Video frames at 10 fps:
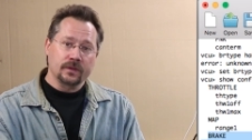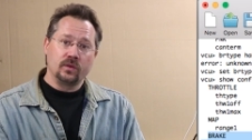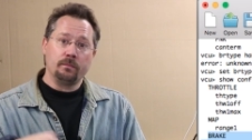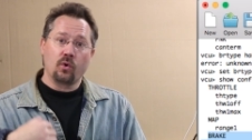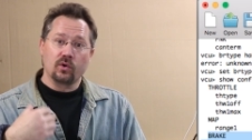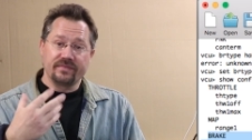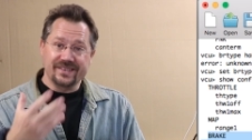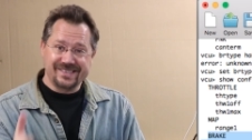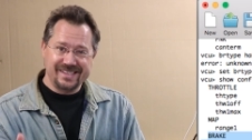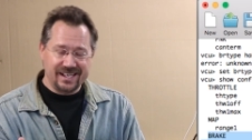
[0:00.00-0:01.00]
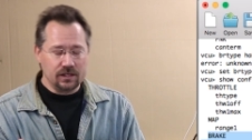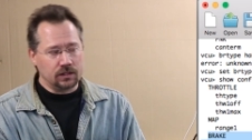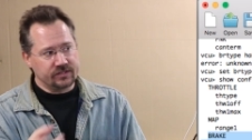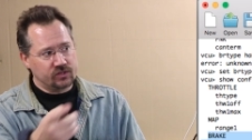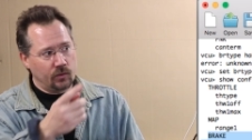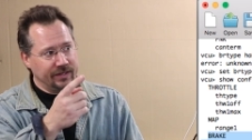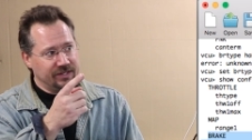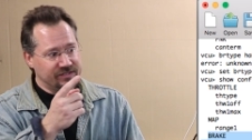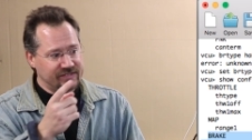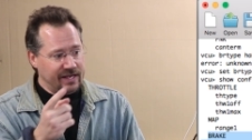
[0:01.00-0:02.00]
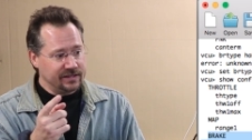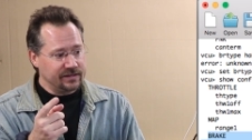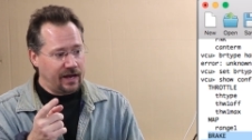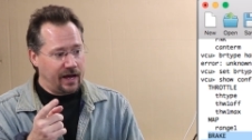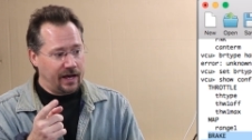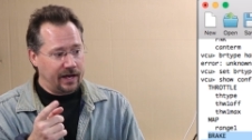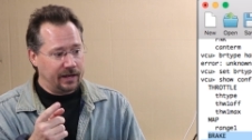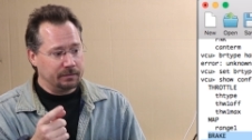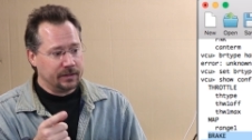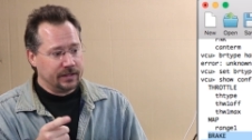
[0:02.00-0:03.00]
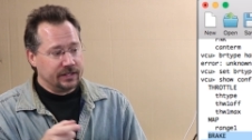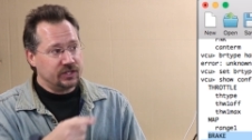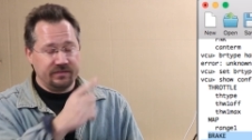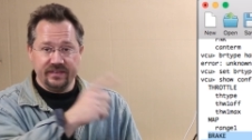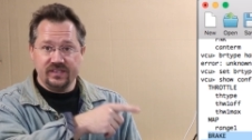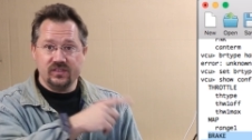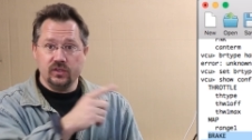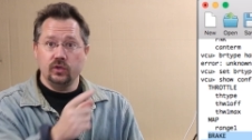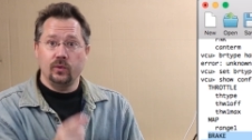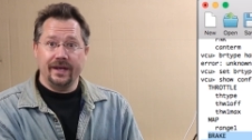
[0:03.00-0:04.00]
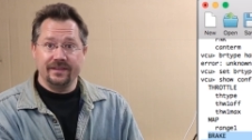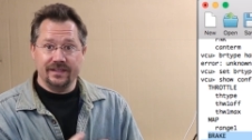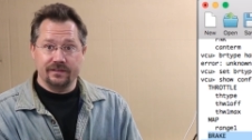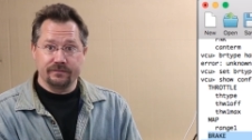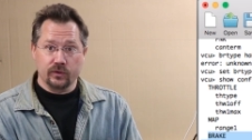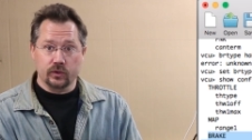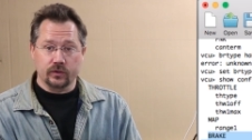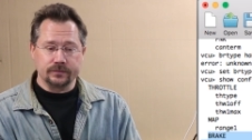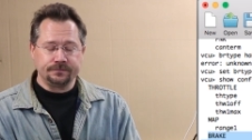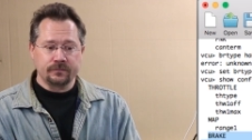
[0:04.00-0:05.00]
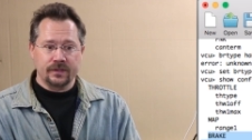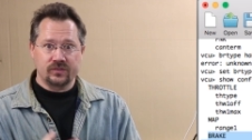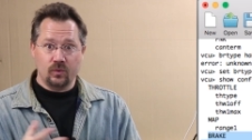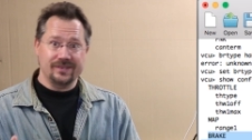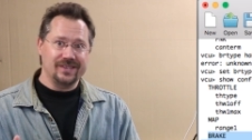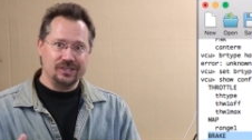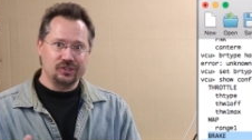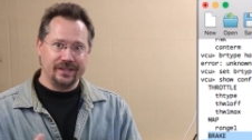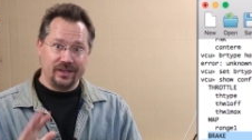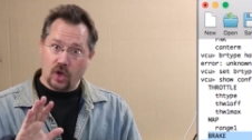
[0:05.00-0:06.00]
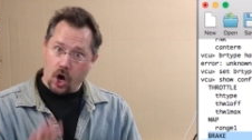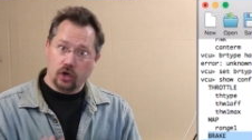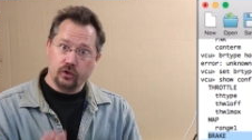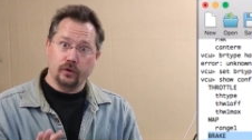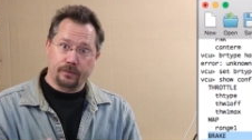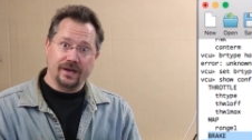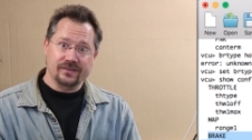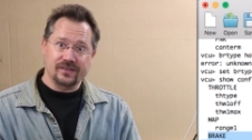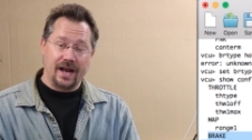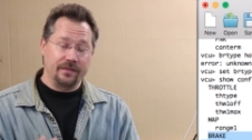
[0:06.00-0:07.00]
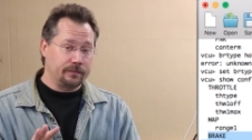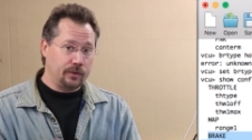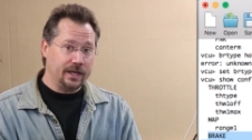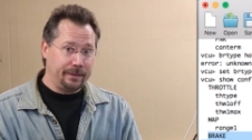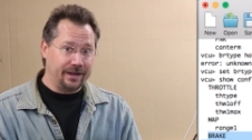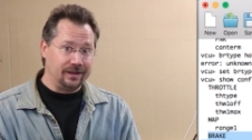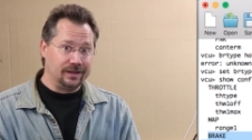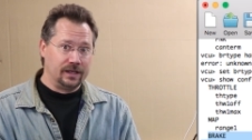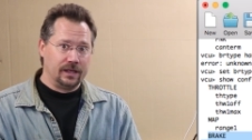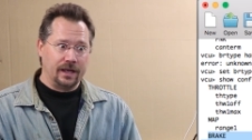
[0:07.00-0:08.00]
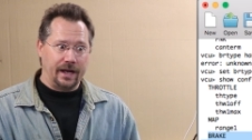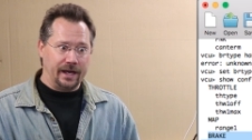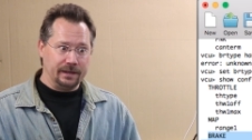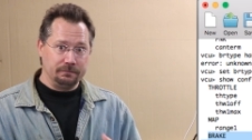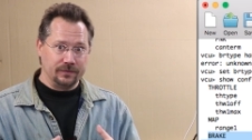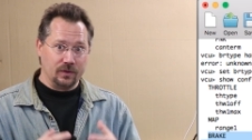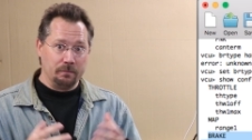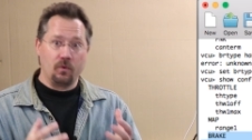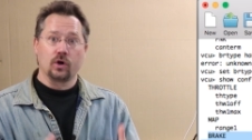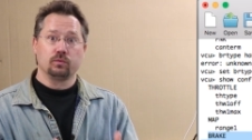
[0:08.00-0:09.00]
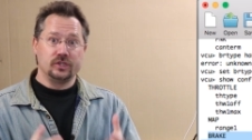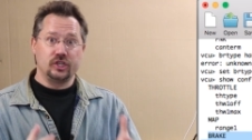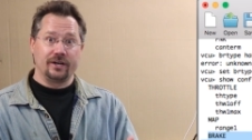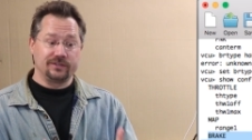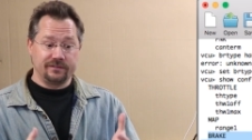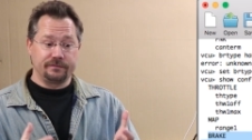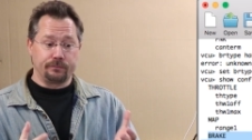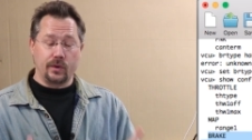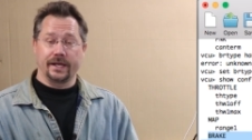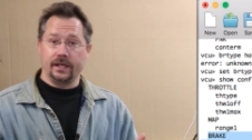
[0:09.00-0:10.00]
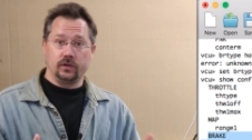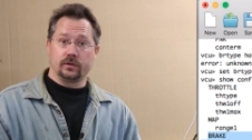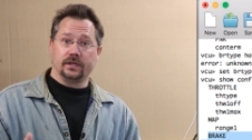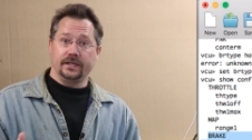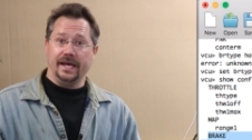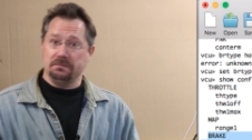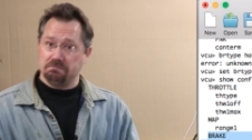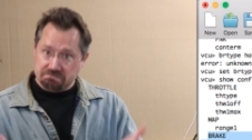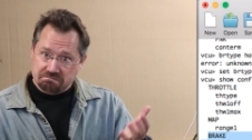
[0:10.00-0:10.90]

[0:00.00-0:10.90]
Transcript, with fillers: the more of a signal it's going to send to the VCU and the inverter. So essentially, the harder you press on the brake pedal, the more regenerative braking you're going to get.